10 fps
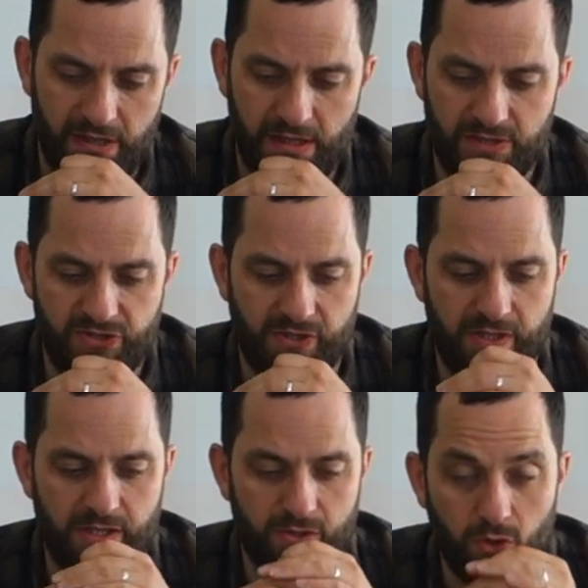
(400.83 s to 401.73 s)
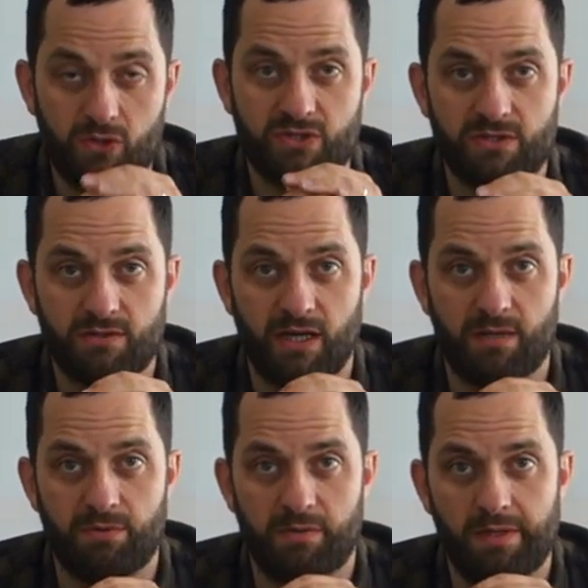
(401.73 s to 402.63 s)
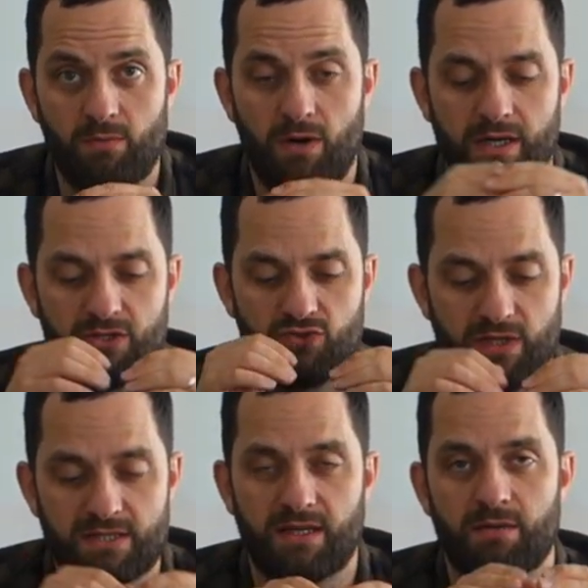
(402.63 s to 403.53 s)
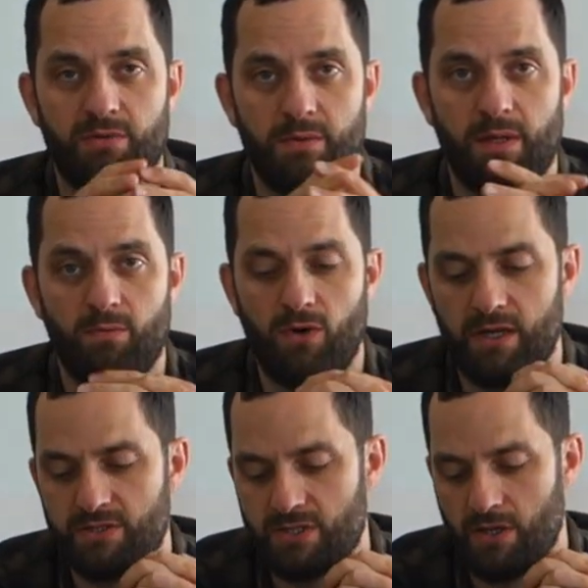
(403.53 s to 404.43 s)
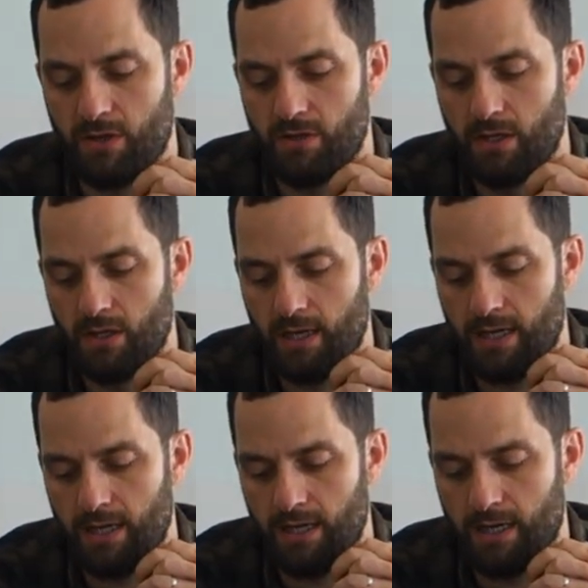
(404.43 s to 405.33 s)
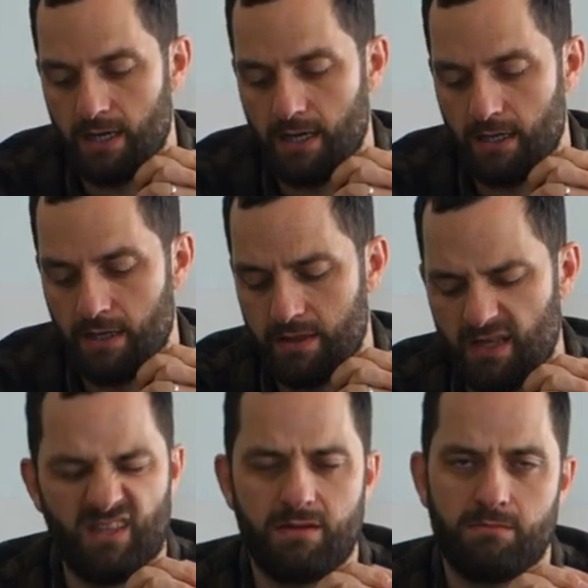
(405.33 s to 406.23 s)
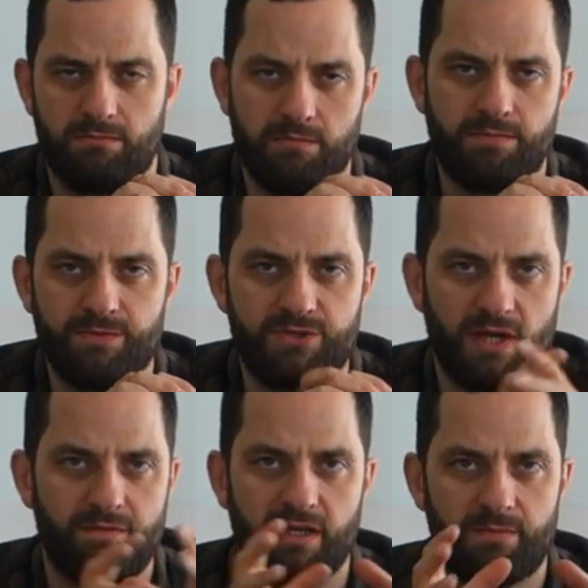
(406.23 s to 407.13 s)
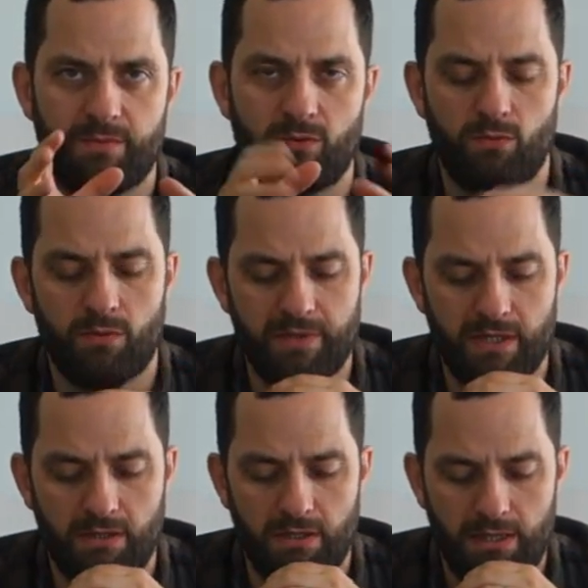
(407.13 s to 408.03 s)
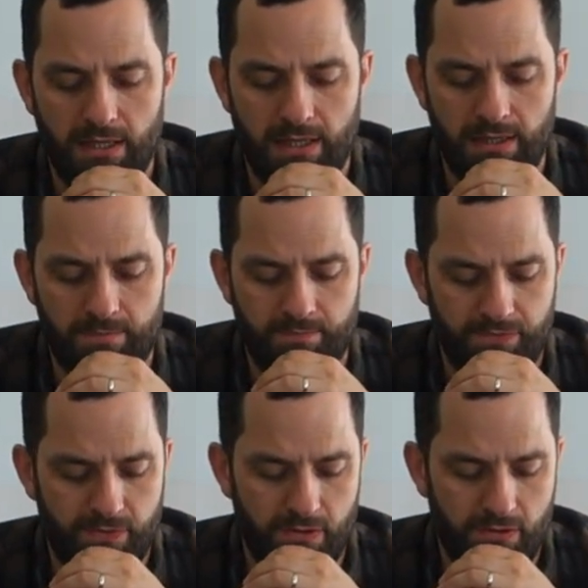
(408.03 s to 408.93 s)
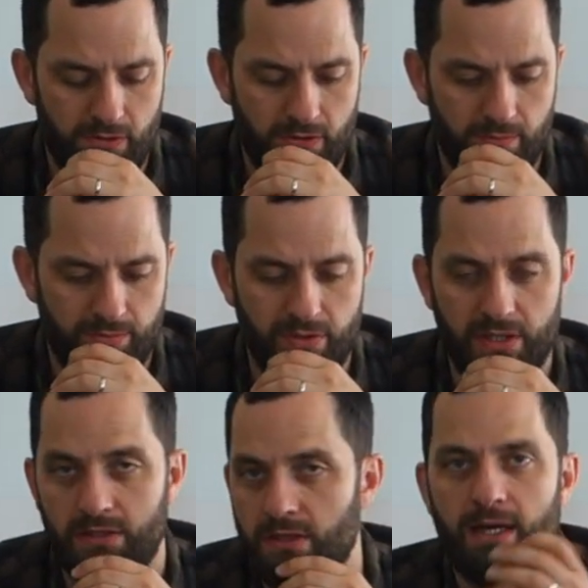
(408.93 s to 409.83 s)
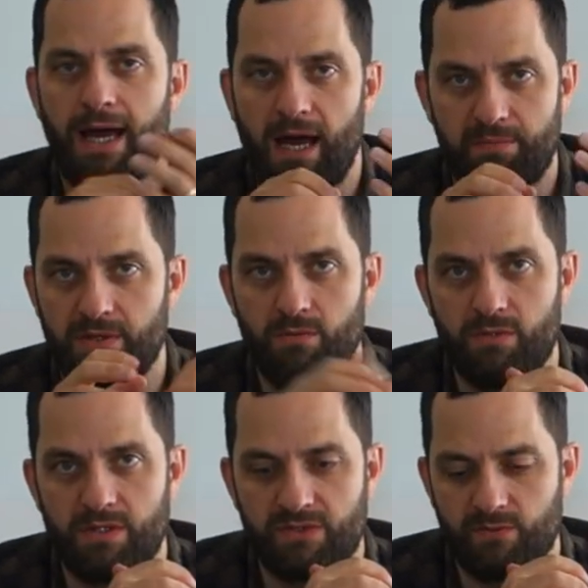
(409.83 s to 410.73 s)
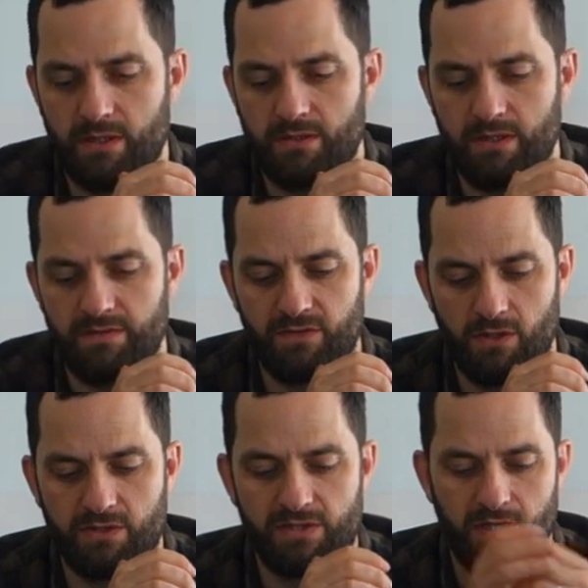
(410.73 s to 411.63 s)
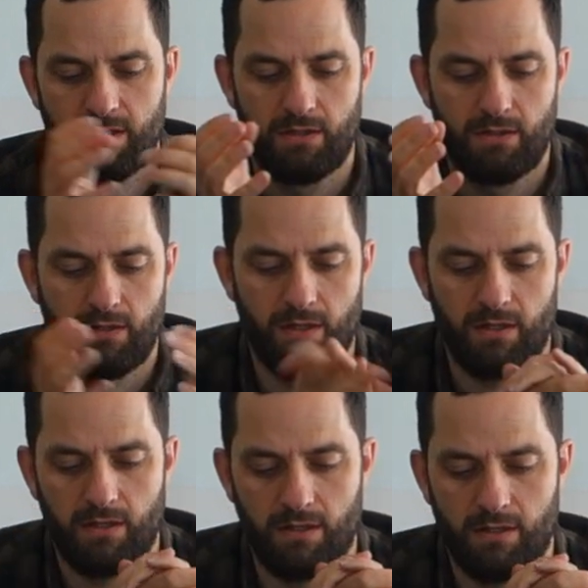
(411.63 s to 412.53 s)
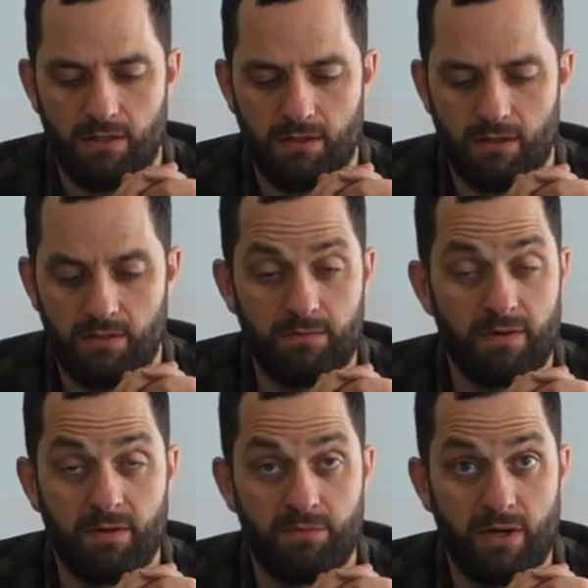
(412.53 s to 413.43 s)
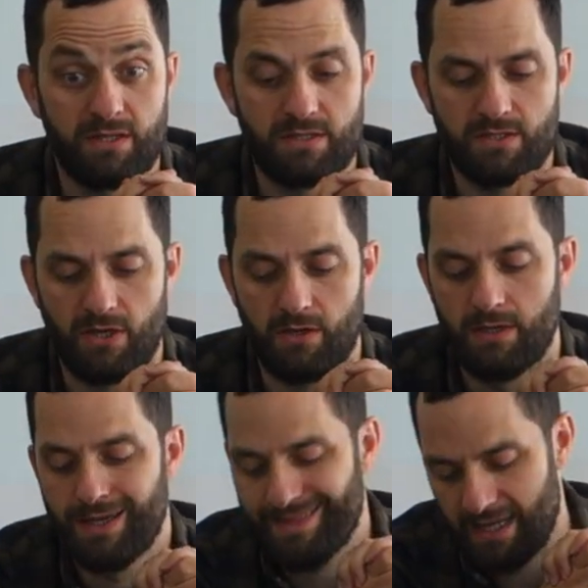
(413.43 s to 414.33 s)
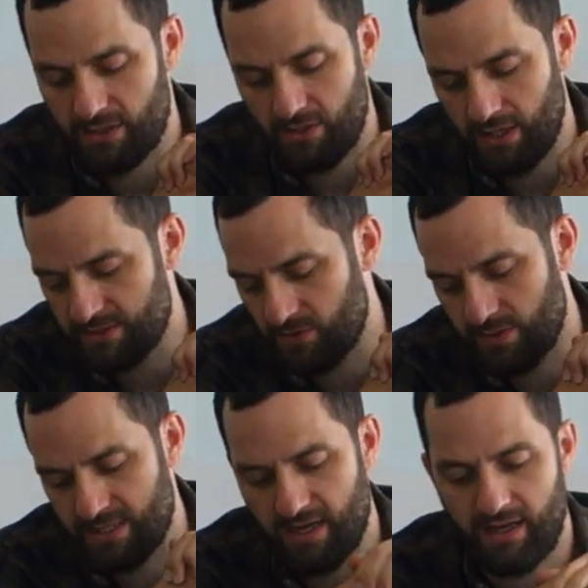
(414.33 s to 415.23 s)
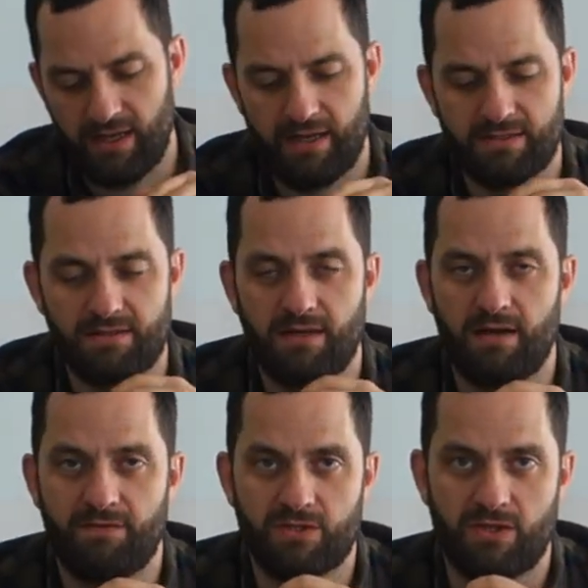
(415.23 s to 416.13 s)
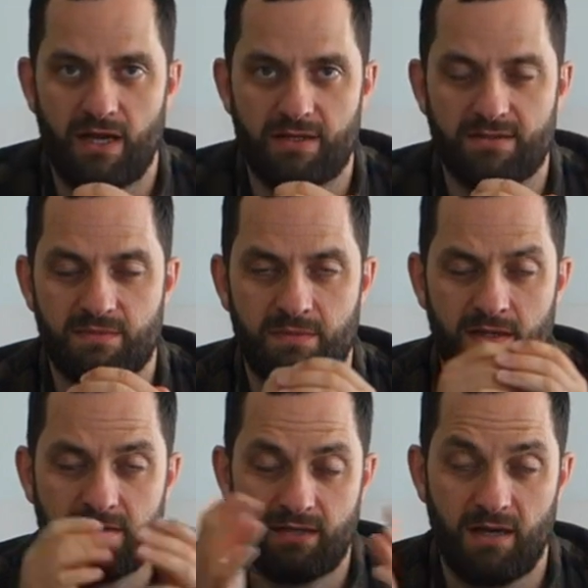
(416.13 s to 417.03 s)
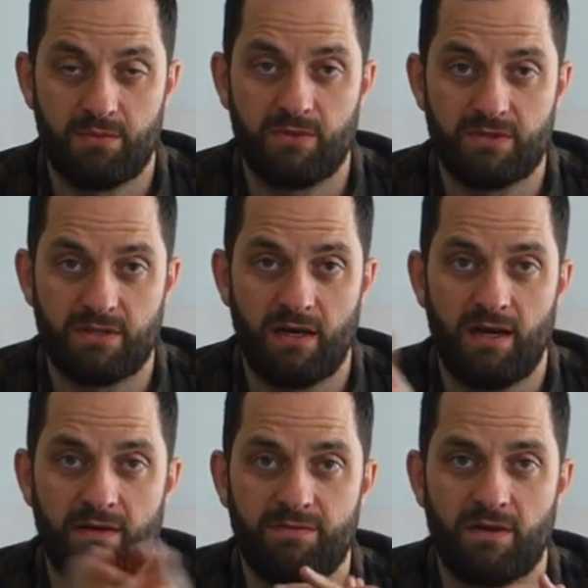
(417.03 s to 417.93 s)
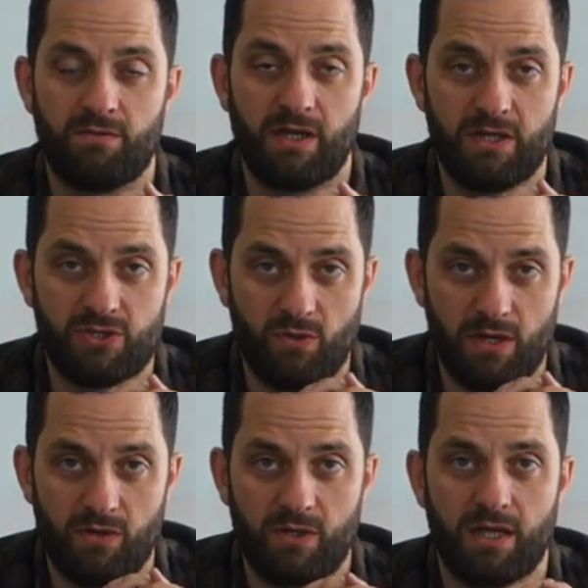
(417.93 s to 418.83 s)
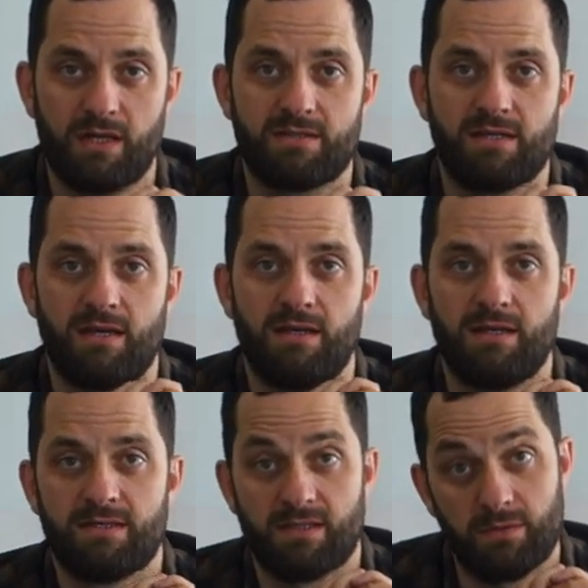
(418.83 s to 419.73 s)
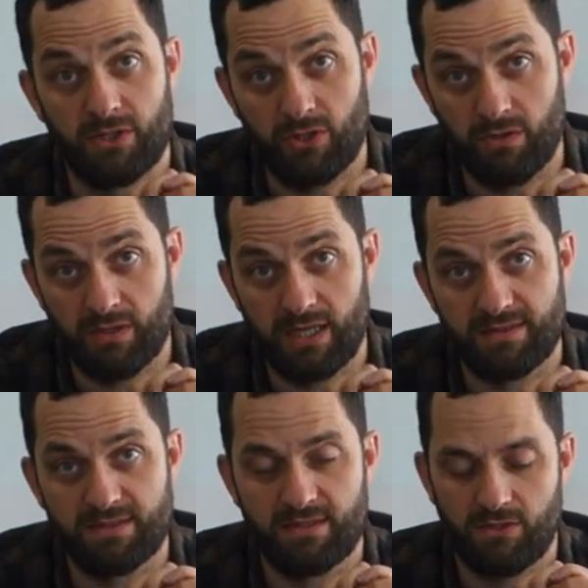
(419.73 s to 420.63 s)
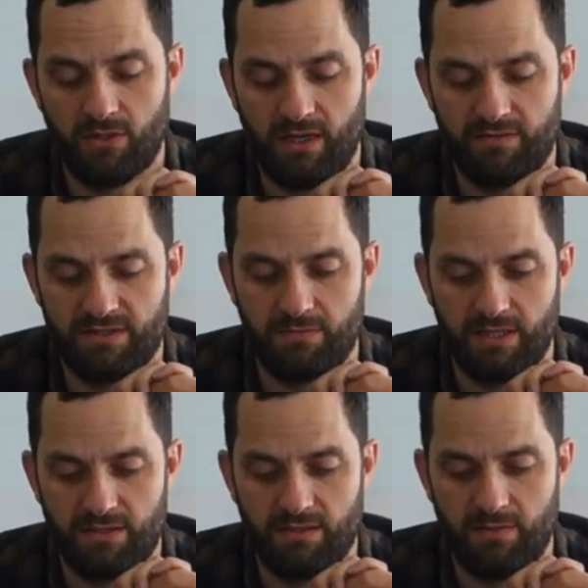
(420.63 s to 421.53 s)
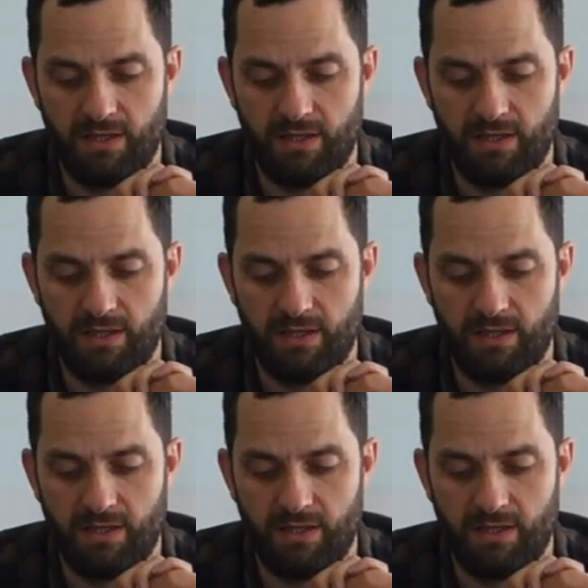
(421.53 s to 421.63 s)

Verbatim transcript: it certainly looks like a premium wine. It drinks like a premium wine. So uh, I, I think generally people will be um, you know, pretty happy with this one, if not uh, uh, you know, very impressed. So thank you, as always, Heartland, uh, for donating some samples. I have really enjoyed looking at uh, some of the new releases that you have submitted to